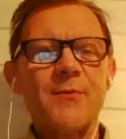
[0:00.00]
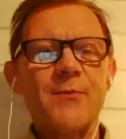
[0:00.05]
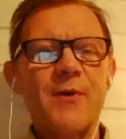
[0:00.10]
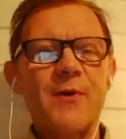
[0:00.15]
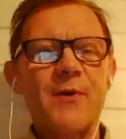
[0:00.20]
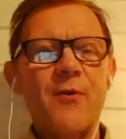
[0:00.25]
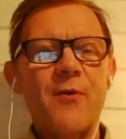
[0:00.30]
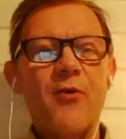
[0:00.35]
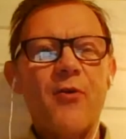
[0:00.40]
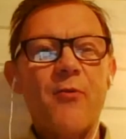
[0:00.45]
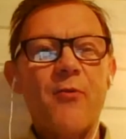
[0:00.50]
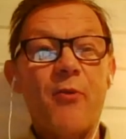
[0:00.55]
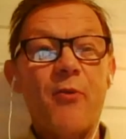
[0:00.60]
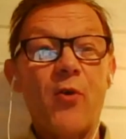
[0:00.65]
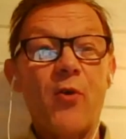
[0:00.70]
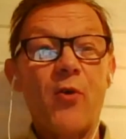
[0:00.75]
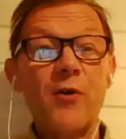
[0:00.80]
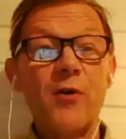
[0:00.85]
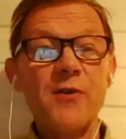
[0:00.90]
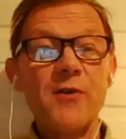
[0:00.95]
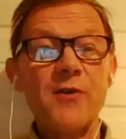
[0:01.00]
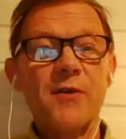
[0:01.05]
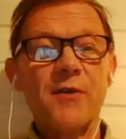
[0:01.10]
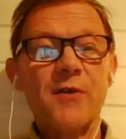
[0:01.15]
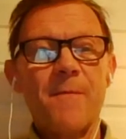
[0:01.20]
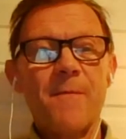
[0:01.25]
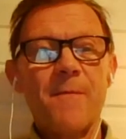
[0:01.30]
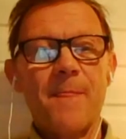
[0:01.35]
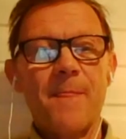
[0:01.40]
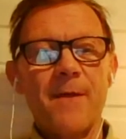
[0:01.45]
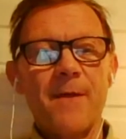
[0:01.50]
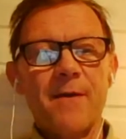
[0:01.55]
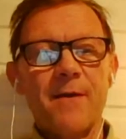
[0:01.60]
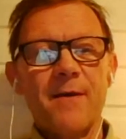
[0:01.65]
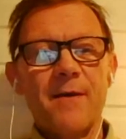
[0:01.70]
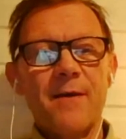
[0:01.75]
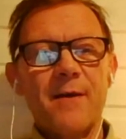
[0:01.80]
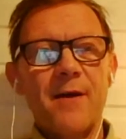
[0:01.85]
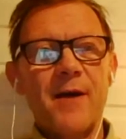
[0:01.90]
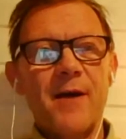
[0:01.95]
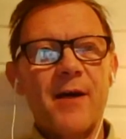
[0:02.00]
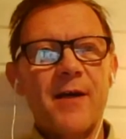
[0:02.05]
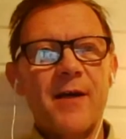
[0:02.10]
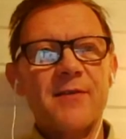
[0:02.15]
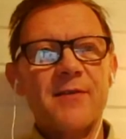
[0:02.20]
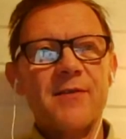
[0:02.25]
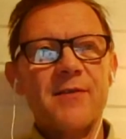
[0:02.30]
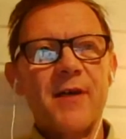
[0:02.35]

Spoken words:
when you are abroad, and